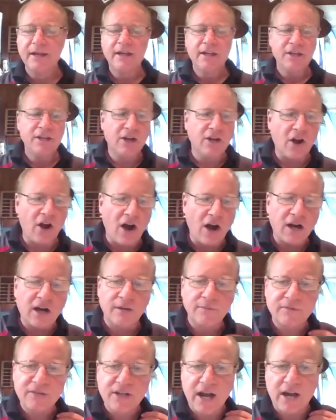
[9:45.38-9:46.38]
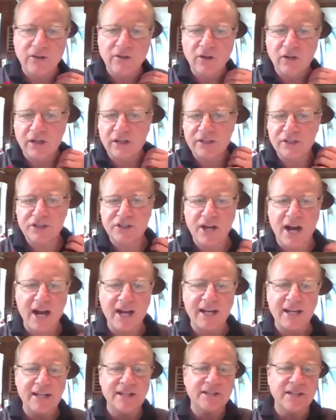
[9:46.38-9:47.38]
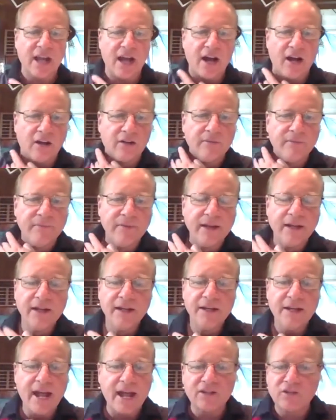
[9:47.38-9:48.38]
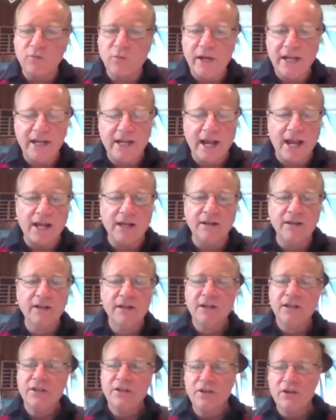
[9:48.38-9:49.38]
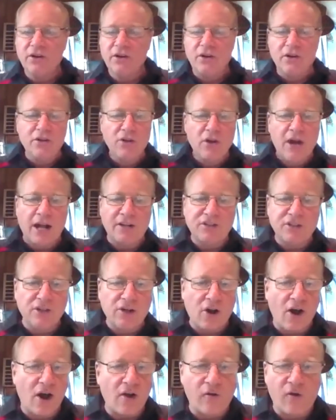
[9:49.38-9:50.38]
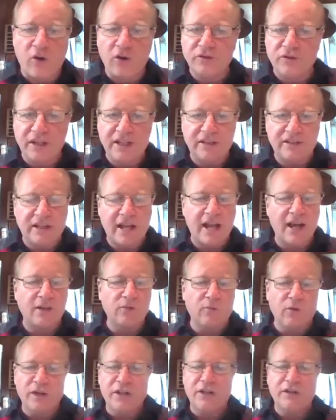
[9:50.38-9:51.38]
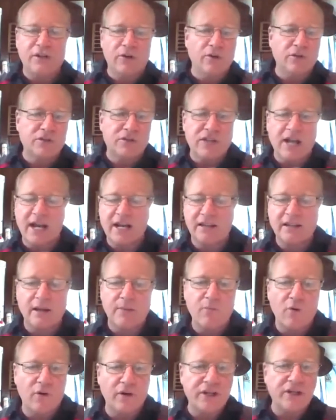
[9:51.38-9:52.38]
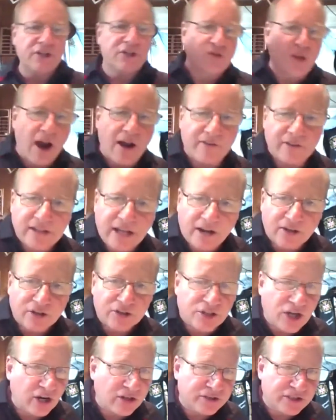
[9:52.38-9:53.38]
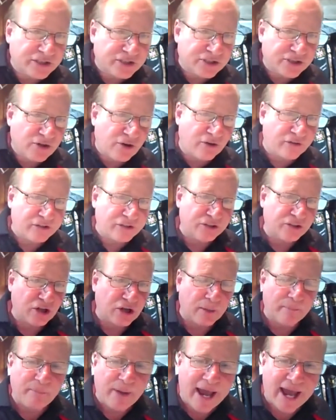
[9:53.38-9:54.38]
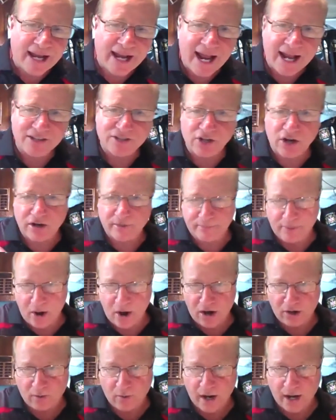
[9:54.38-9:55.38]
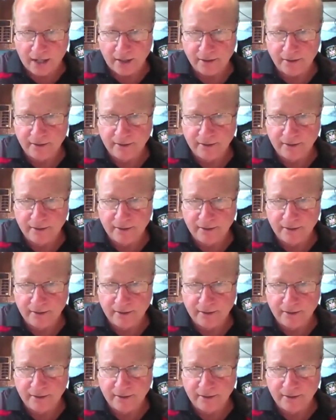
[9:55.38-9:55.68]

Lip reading: Your car comes out looking shiny as hell. Next weekend, you got your car all detailed. What are you doing Saturday morning? You're driving down the Jersey Shore and you're looking badass on the parkway.